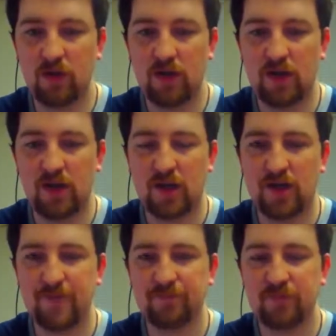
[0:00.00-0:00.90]

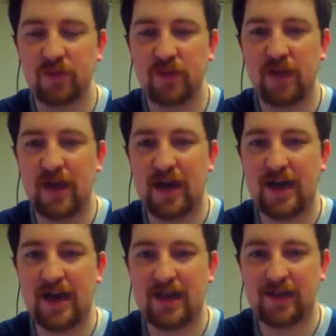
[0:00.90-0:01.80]
Um,
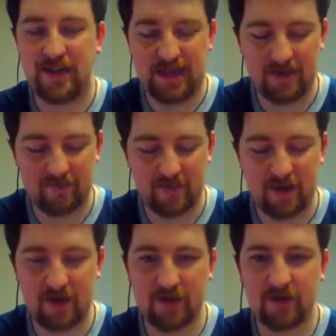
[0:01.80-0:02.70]
I have
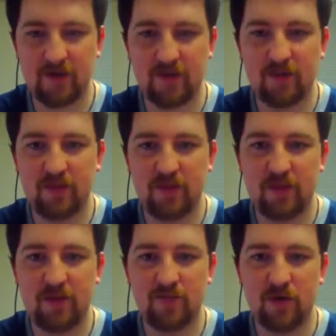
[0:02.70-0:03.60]
not done
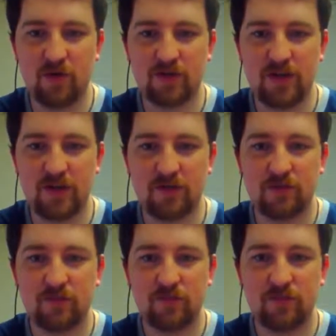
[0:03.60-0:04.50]
the
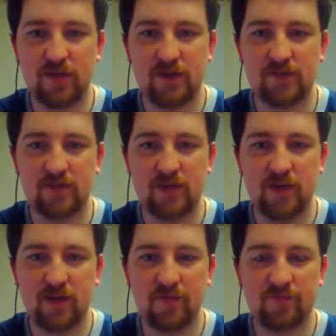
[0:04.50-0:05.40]
motorcycle race
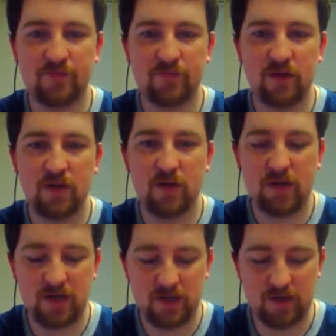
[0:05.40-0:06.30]
thing
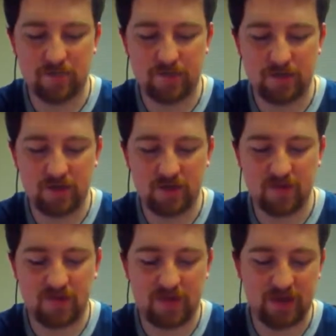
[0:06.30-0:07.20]
because
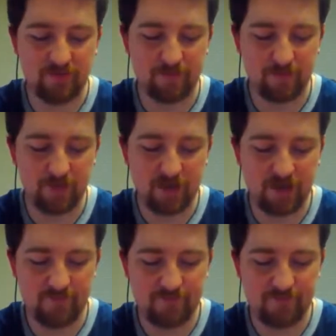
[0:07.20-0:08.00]
that is bullshit.